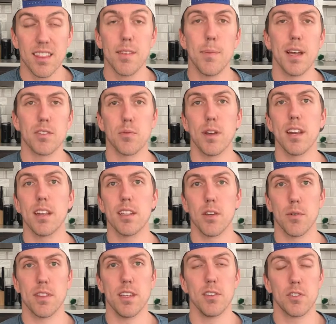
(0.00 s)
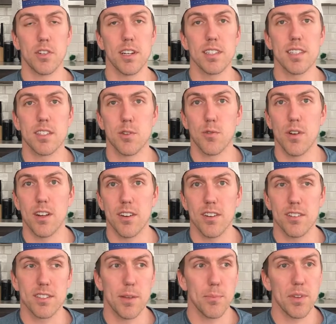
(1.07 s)
The best way to deal with injuries as a runner
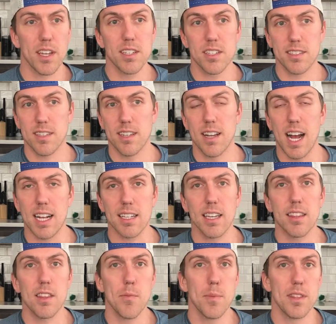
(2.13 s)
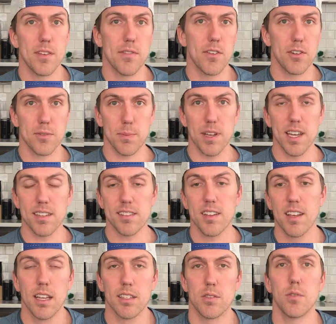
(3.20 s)
is simply just to not get them in the first
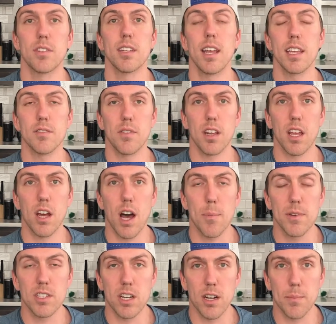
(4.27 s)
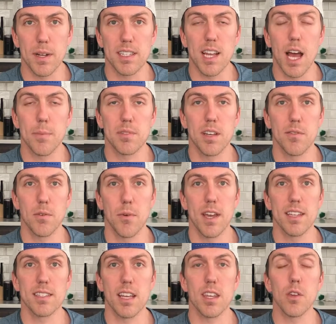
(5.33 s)
place. So in today's video, I'll be sharing my top 7
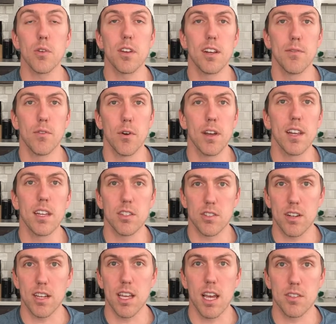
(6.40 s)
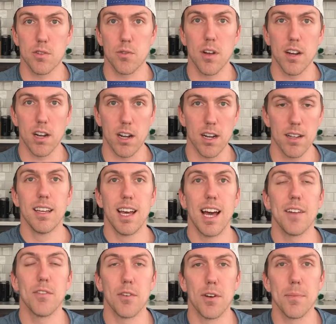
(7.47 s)
ways that you can avoid injury as a runner. Hi
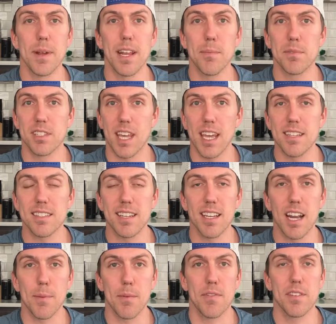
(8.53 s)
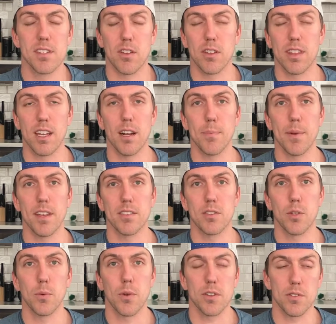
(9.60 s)
everyone, my name is Casey and I'm a physical therapist
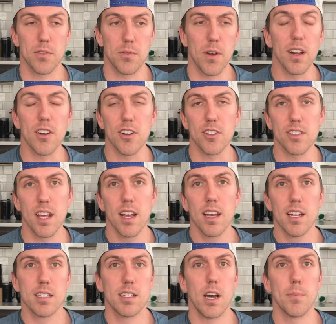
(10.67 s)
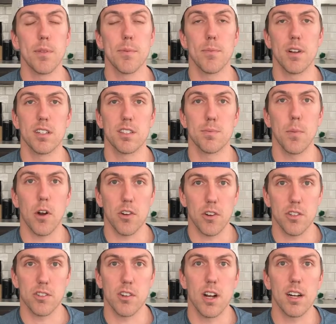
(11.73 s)
who works with runners to help them run smarter,
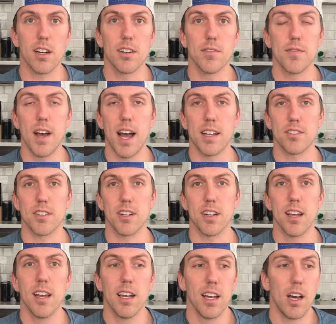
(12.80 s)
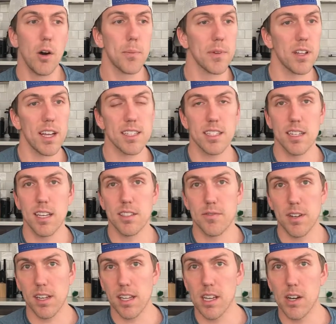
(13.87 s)
stronger, and faster. I hope you liked today's
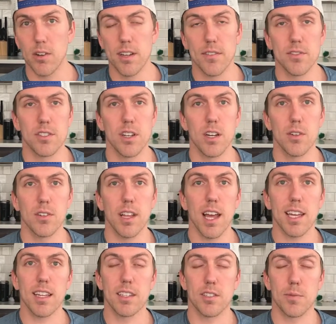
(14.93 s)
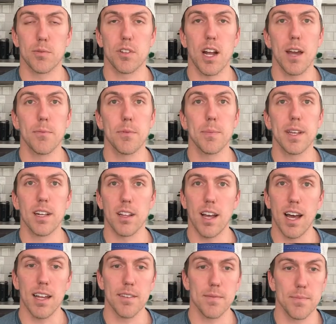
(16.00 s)
video, and if so, a like and subscribe would mean a
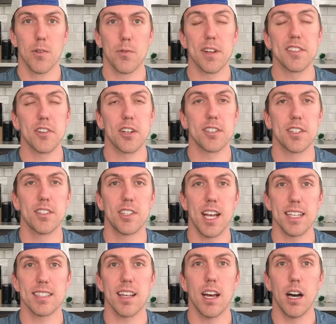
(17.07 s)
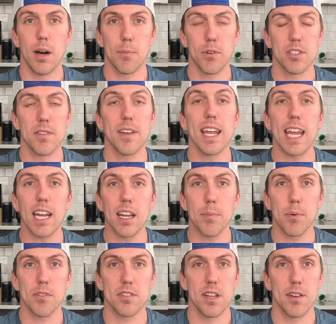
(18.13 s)
lot. Research suggests that upwards of
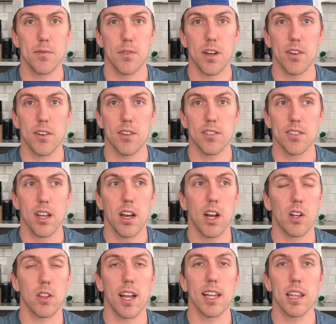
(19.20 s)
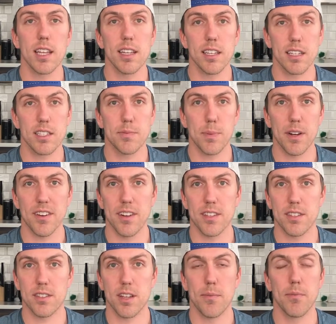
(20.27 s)
80% of runners are likely to experience
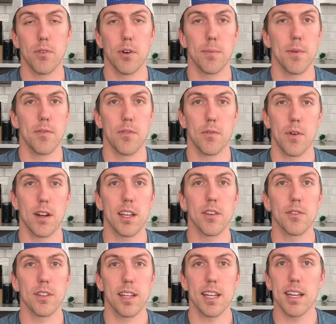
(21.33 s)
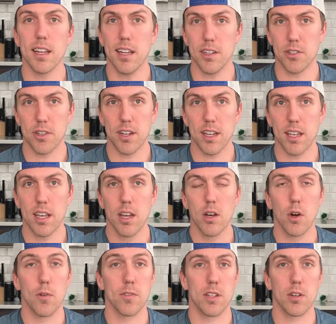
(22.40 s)
some form of a running-related injury
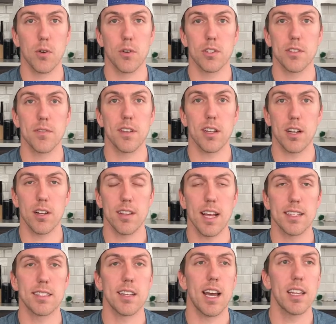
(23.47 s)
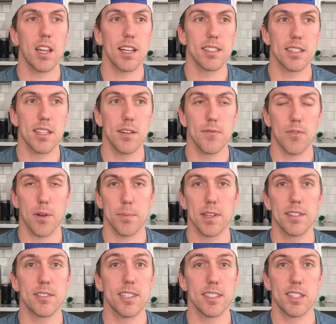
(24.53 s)
over the course of a year that sidelines them from
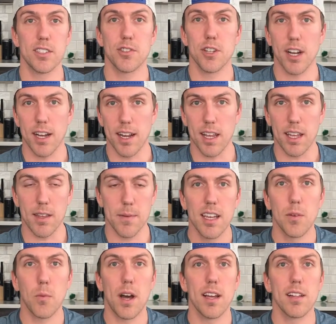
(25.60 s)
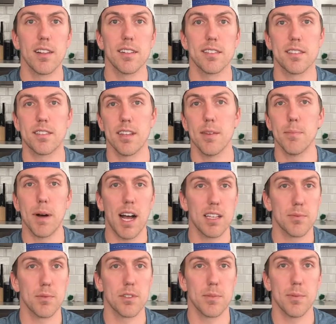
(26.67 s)
consistent training. And while it's
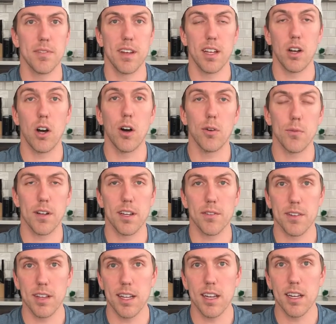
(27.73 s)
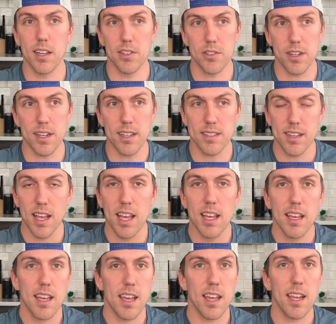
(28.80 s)
impossible to prevent all running-related injuries,
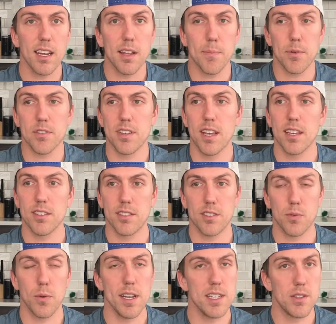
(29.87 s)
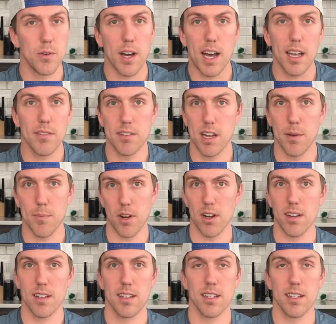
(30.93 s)
80% is just way too high of a number.